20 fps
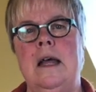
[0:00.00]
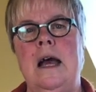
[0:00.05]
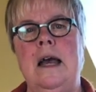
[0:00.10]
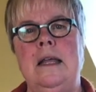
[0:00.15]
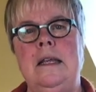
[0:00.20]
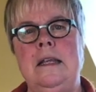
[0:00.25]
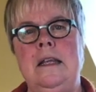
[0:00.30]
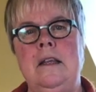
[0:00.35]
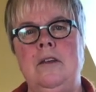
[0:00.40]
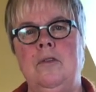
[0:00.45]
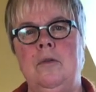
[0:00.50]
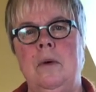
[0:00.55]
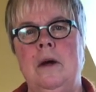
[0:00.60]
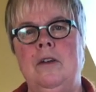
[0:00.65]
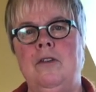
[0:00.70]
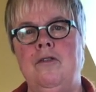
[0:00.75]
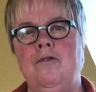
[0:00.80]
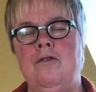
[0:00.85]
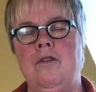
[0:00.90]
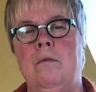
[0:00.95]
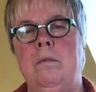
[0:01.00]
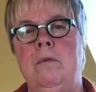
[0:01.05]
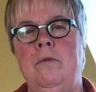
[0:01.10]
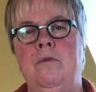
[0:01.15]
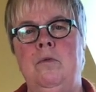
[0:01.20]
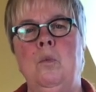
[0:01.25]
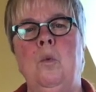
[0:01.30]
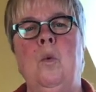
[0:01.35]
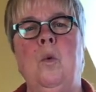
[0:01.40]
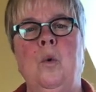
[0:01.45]
I need to add a drop
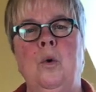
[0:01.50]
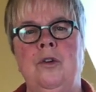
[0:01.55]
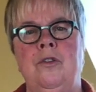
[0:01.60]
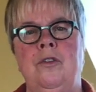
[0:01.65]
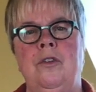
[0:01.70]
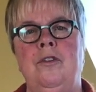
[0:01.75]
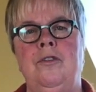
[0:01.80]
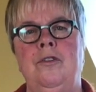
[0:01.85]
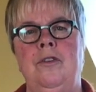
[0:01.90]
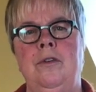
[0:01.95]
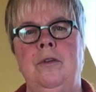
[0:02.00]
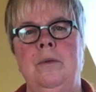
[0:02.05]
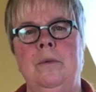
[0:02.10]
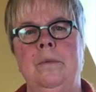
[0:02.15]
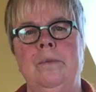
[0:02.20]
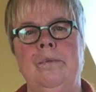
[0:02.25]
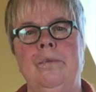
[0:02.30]
of water to.